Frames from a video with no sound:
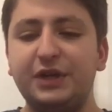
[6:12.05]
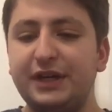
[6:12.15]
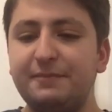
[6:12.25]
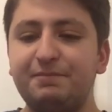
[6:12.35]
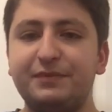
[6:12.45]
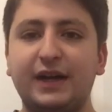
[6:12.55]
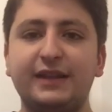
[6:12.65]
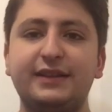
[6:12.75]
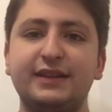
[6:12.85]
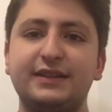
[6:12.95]
but I
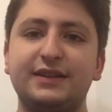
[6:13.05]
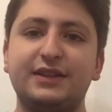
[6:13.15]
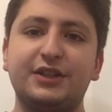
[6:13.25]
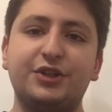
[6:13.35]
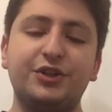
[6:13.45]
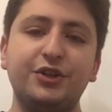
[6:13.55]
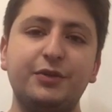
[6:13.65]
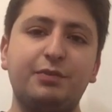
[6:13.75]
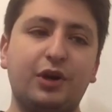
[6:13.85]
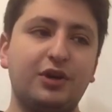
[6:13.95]
think that the
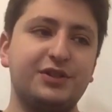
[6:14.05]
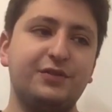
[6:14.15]
good parts